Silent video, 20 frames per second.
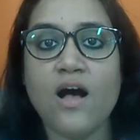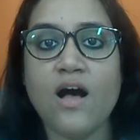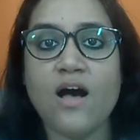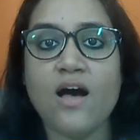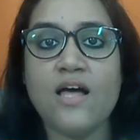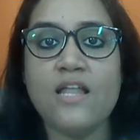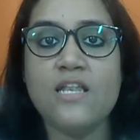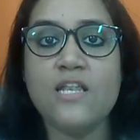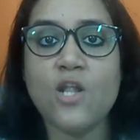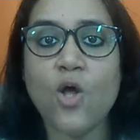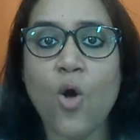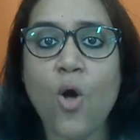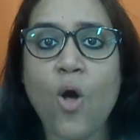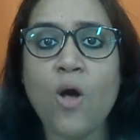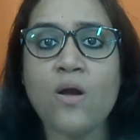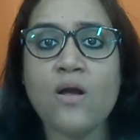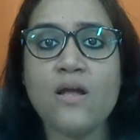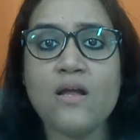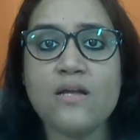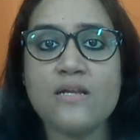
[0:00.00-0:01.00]
A
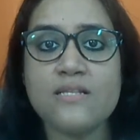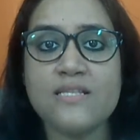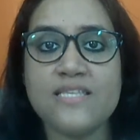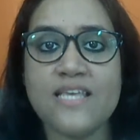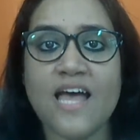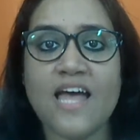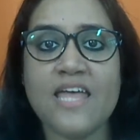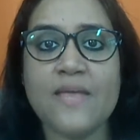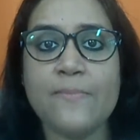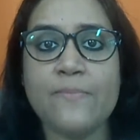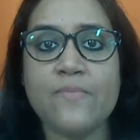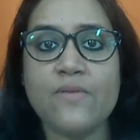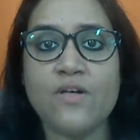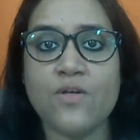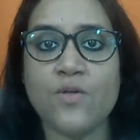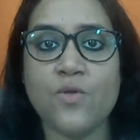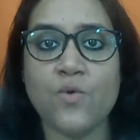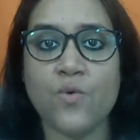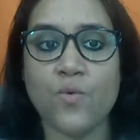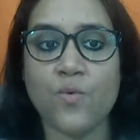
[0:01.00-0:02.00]
long time
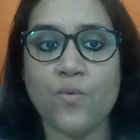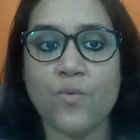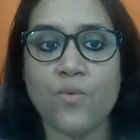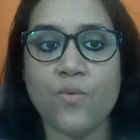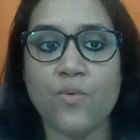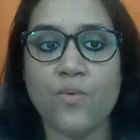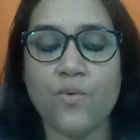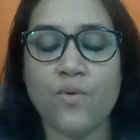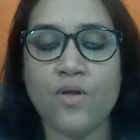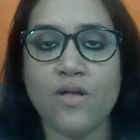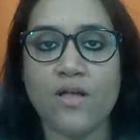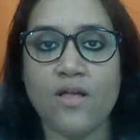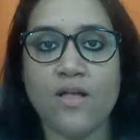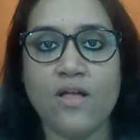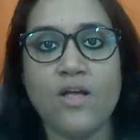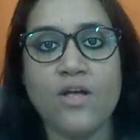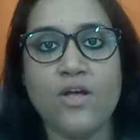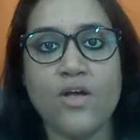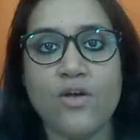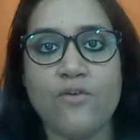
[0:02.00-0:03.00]
ago.
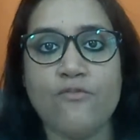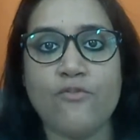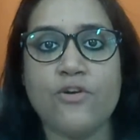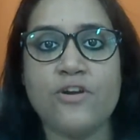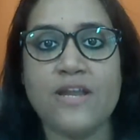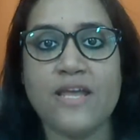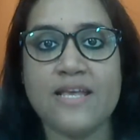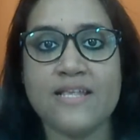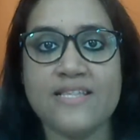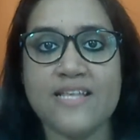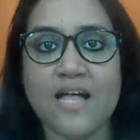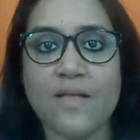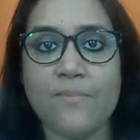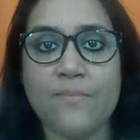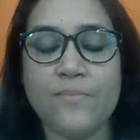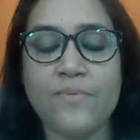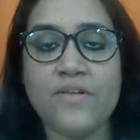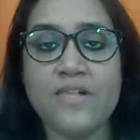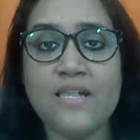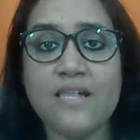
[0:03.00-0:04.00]
For
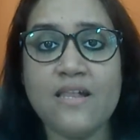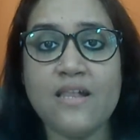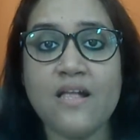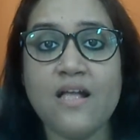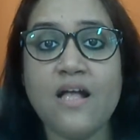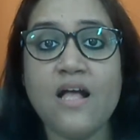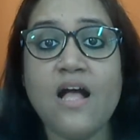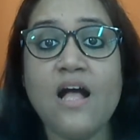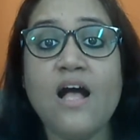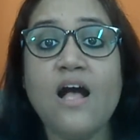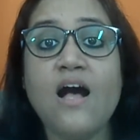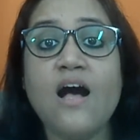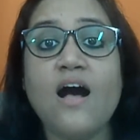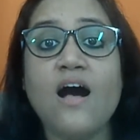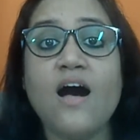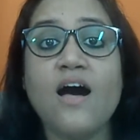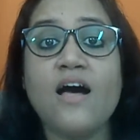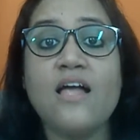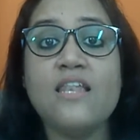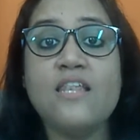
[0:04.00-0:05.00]
example,
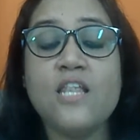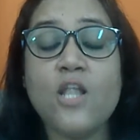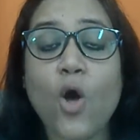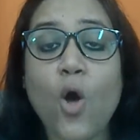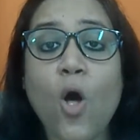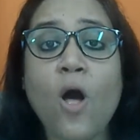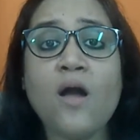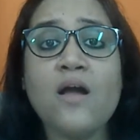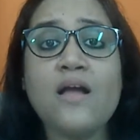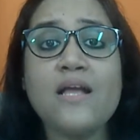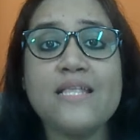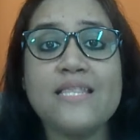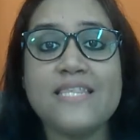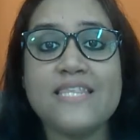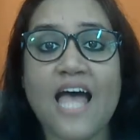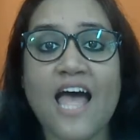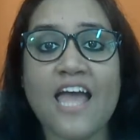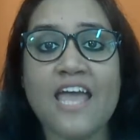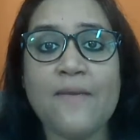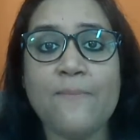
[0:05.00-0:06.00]
a long
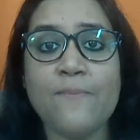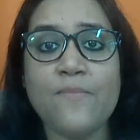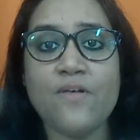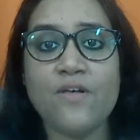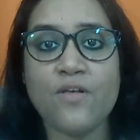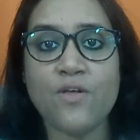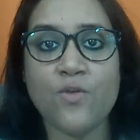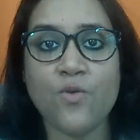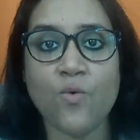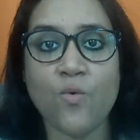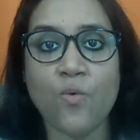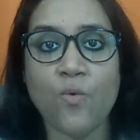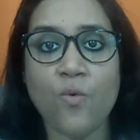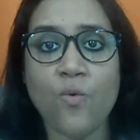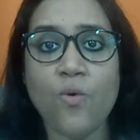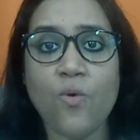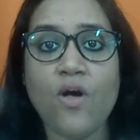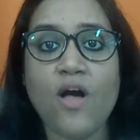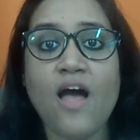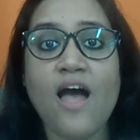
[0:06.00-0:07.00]
time
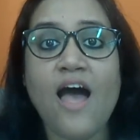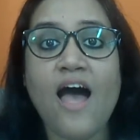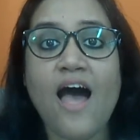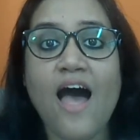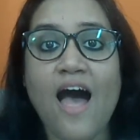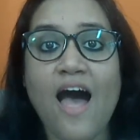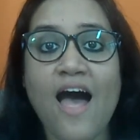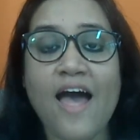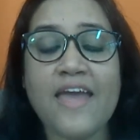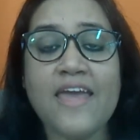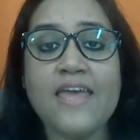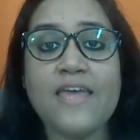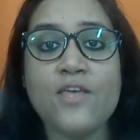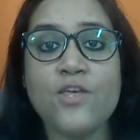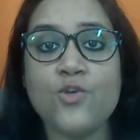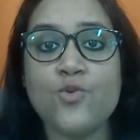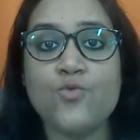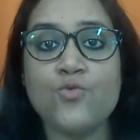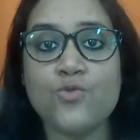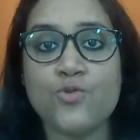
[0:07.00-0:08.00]
ago, I
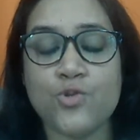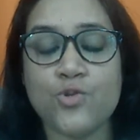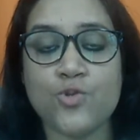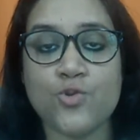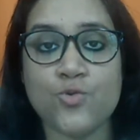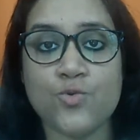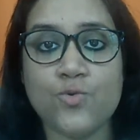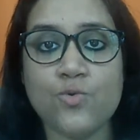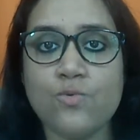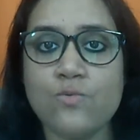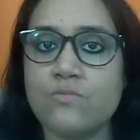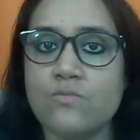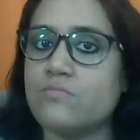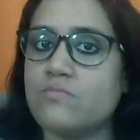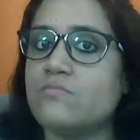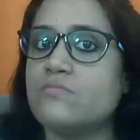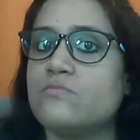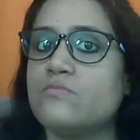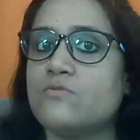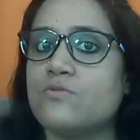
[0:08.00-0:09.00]
used to
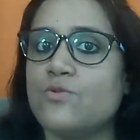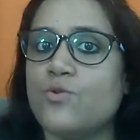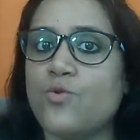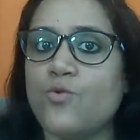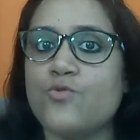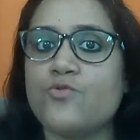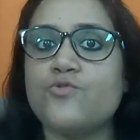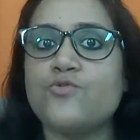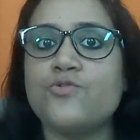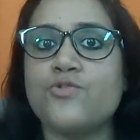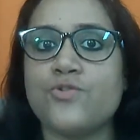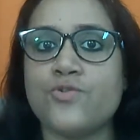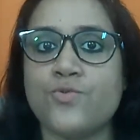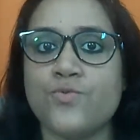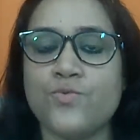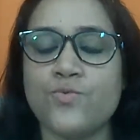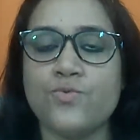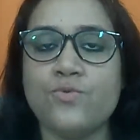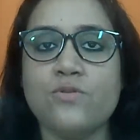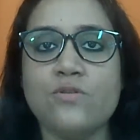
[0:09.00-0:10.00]
go to
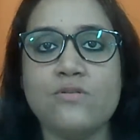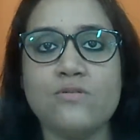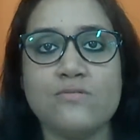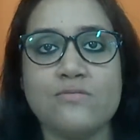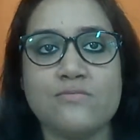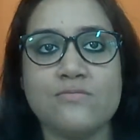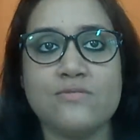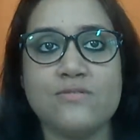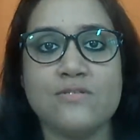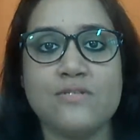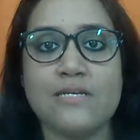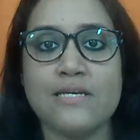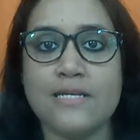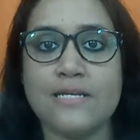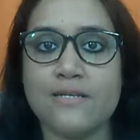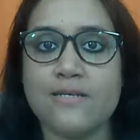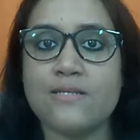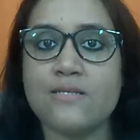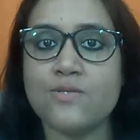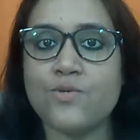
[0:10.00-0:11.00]
school
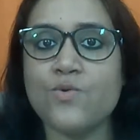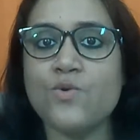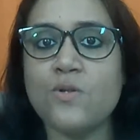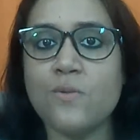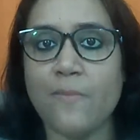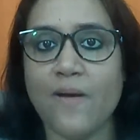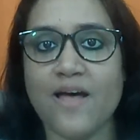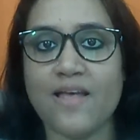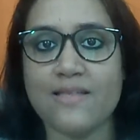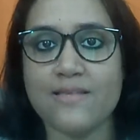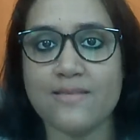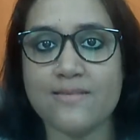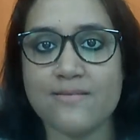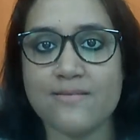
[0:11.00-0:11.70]
in a school bus.